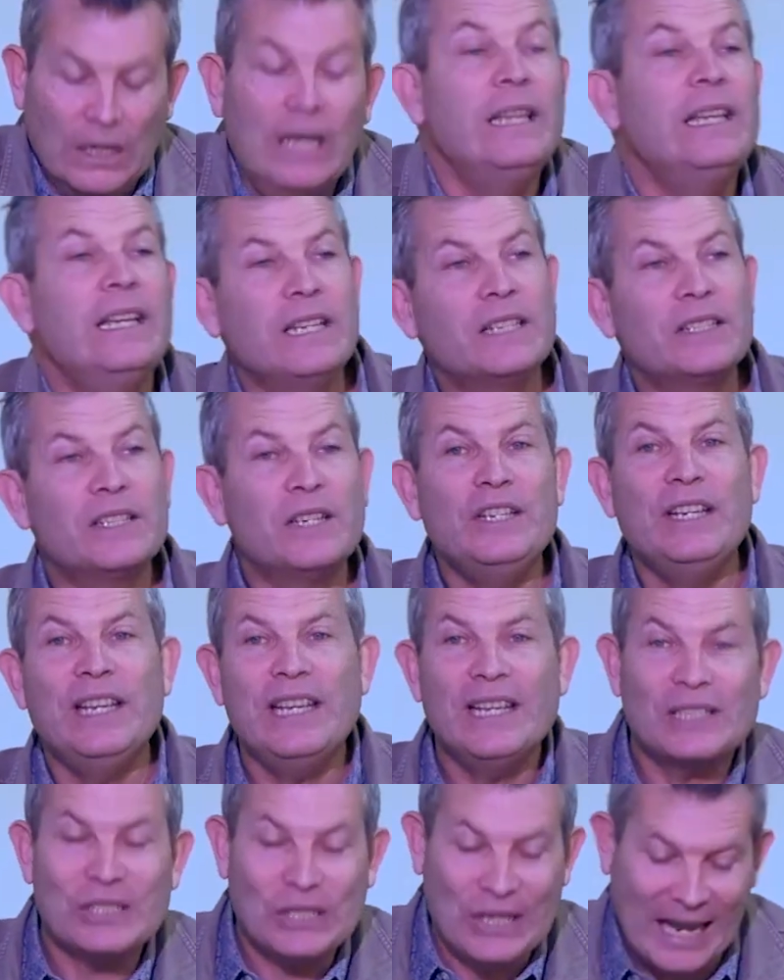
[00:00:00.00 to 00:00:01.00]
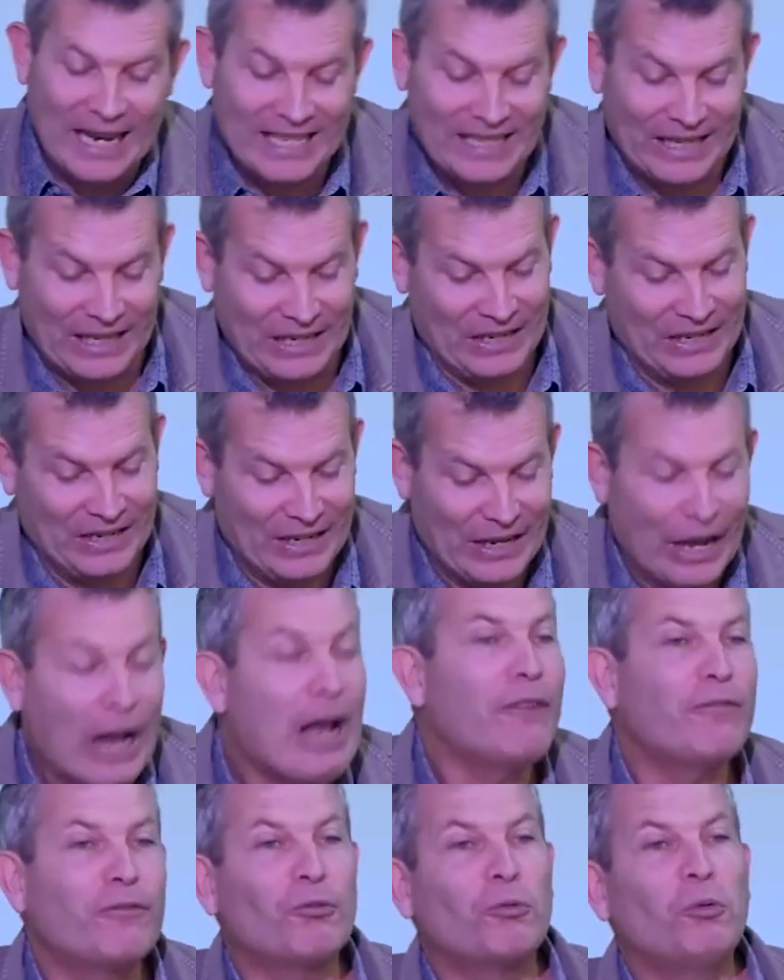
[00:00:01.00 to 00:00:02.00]
Years and years later,
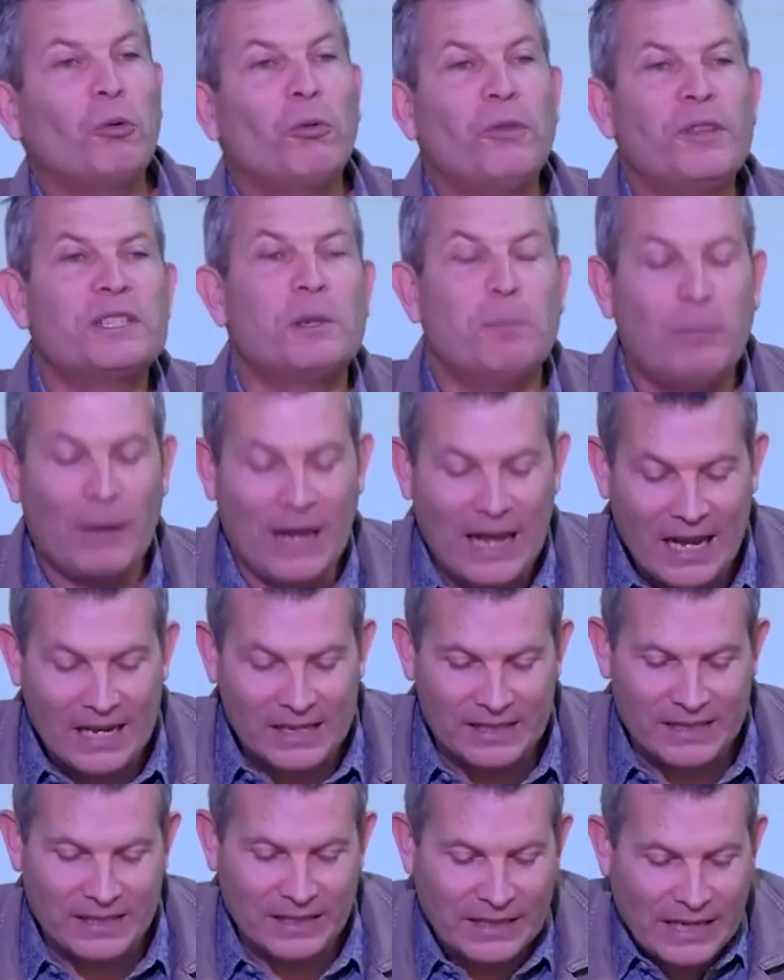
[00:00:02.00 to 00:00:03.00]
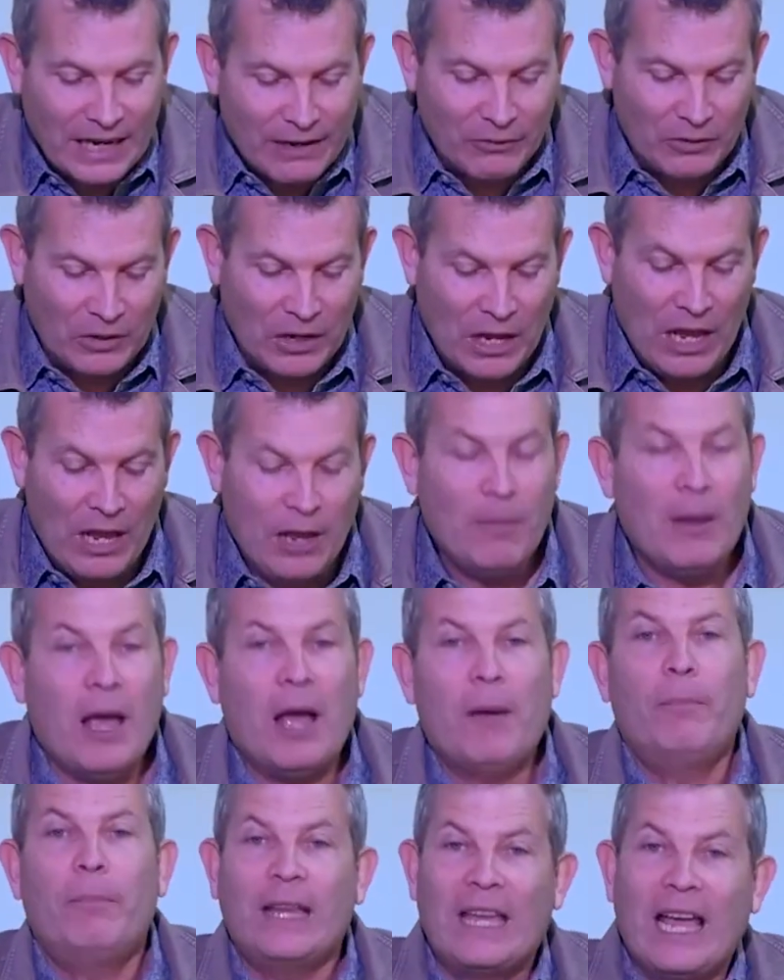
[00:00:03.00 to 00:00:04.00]
after all this had passed and David
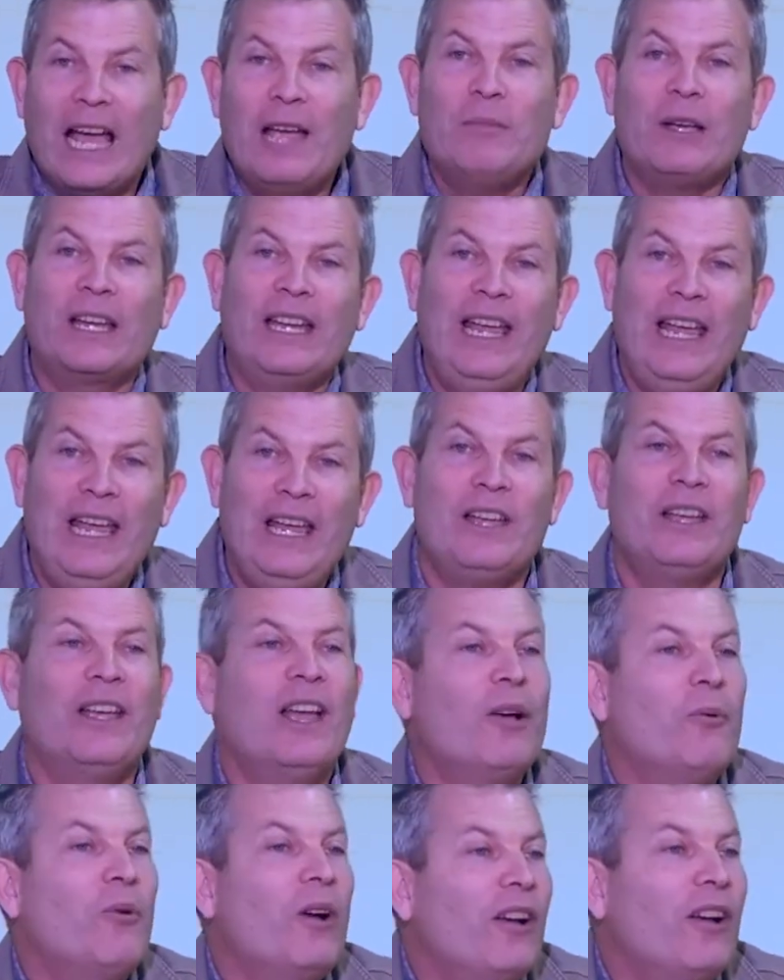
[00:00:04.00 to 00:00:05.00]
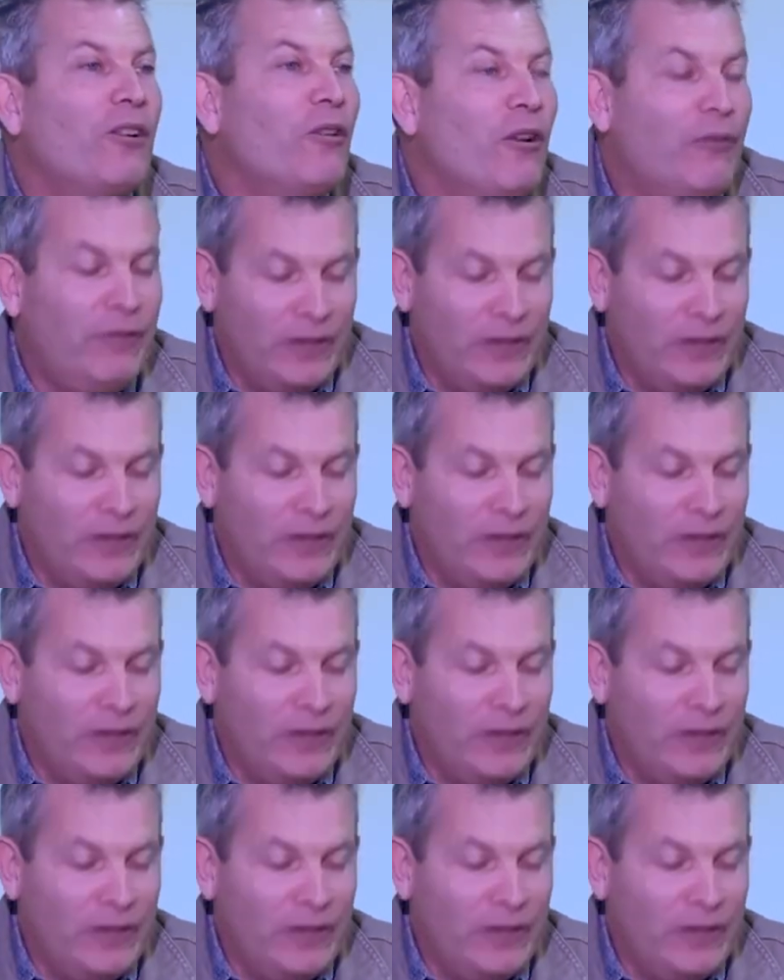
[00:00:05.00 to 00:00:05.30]
became a king of